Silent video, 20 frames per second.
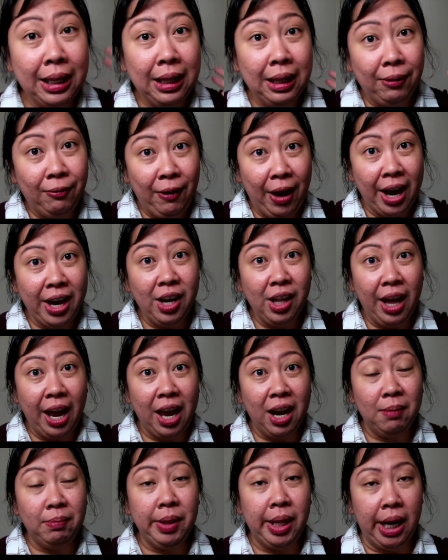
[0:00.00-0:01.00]
the final
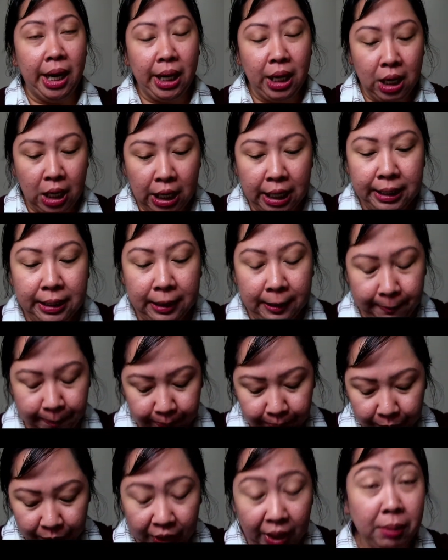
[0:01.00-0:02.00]
item that I got,
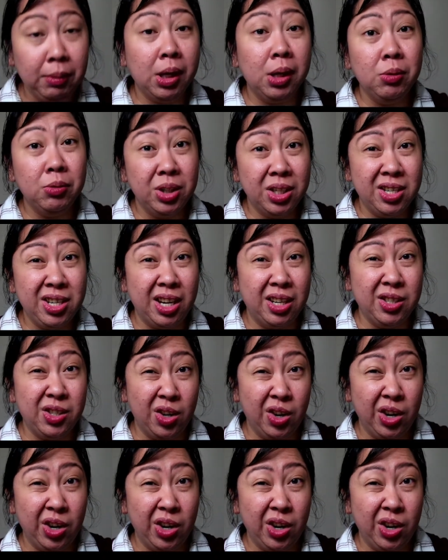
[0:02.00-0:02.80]
okay, I'm gonna reach down,